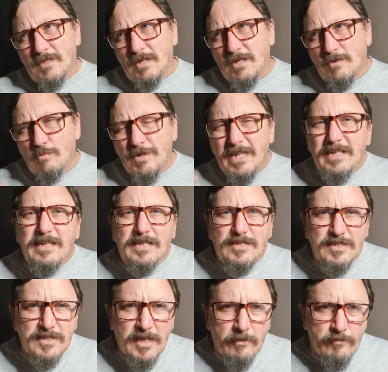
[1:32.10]
we didn't
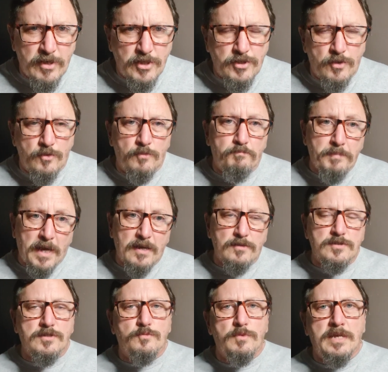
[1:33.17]
necessarily do,
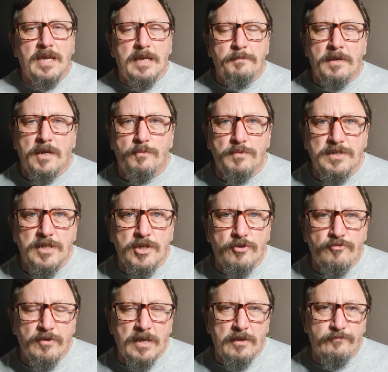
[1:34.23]
but we came out and we did
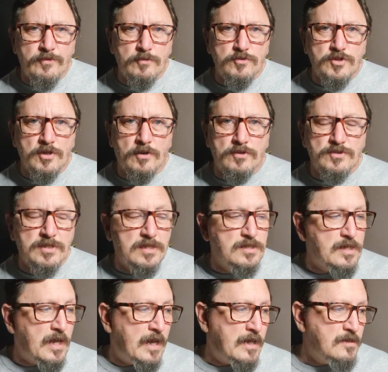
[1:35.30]
create a few chances.
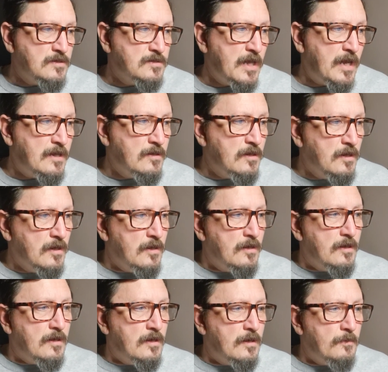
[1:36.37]
And then
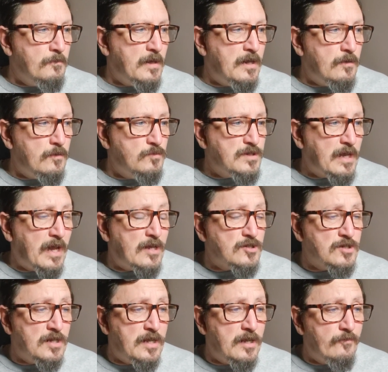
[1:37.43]
it was
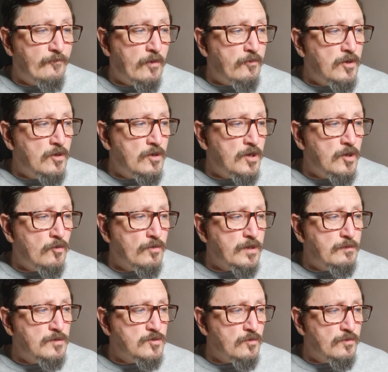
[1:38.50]
actually very early on.
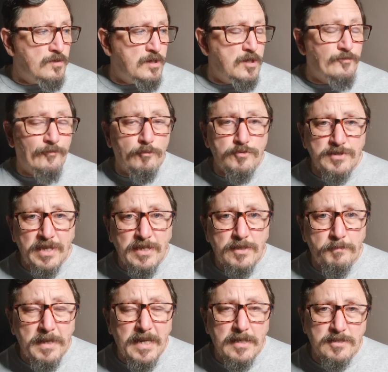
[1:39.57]
It was on the
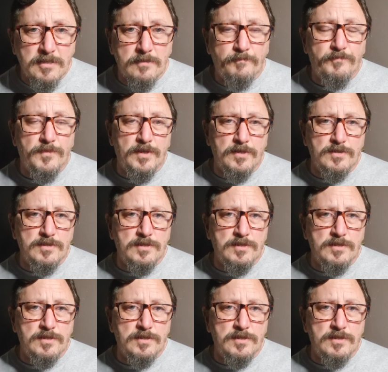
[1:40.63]
14th minute that